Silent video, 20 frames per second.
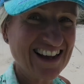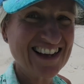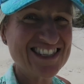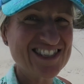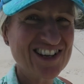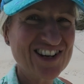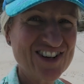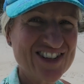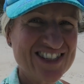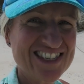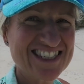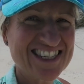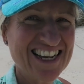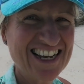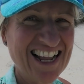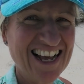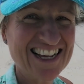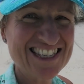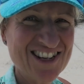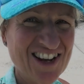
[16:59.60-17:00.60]
So I couldn't see
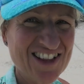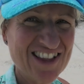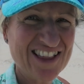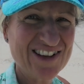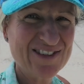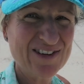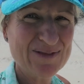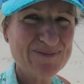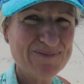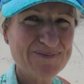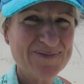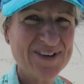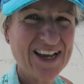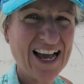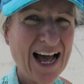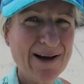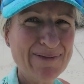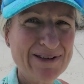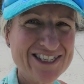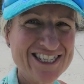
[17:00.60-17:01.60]
last night that there were
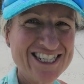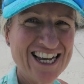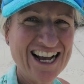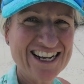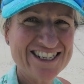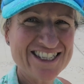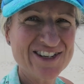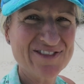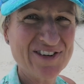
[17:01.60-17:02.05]
carpet sharks